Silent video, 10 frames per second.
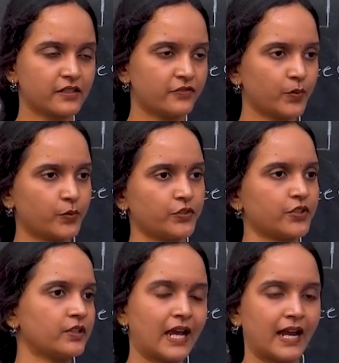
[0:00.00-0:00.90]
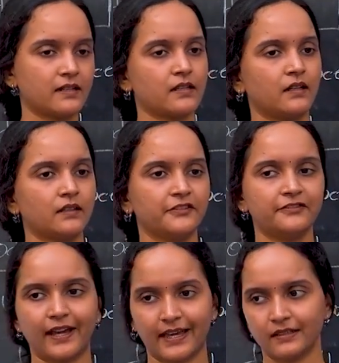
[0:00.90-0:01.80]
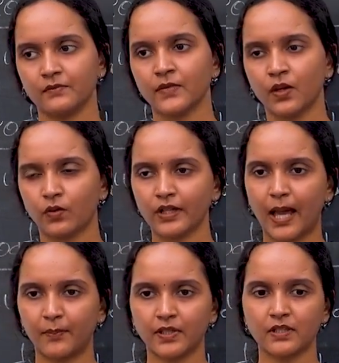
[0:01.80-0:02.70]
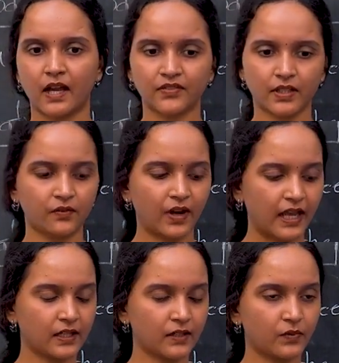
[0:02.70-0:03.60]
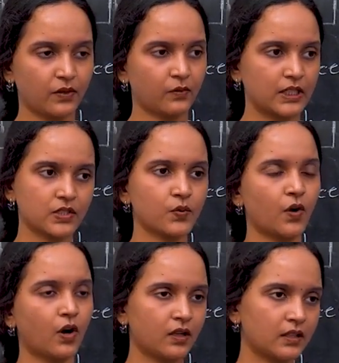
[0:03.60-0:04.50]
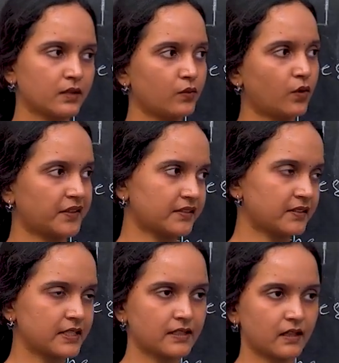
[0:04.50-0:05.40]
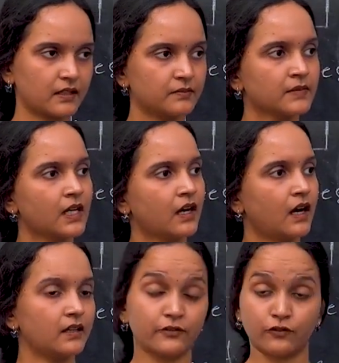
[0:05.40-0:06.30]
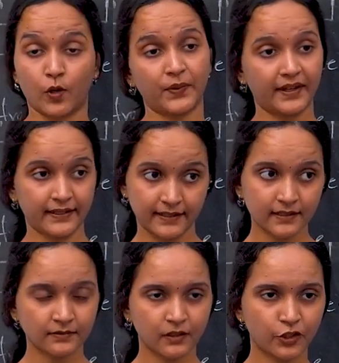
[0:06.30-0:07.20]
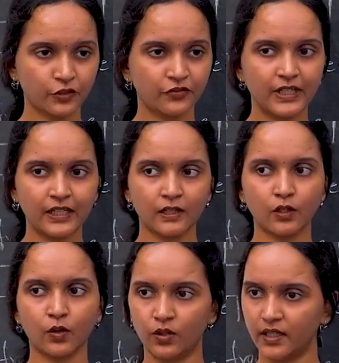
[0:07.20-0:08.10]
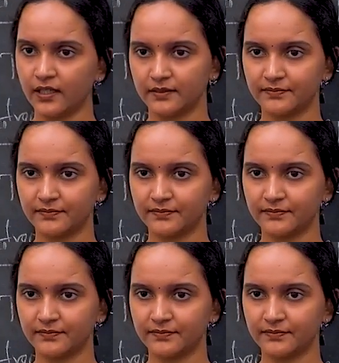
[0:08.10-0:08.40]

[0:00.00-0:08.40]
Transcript: If you put your hands under fan, what happens after a while, once all the water is evaporated, you feel colder,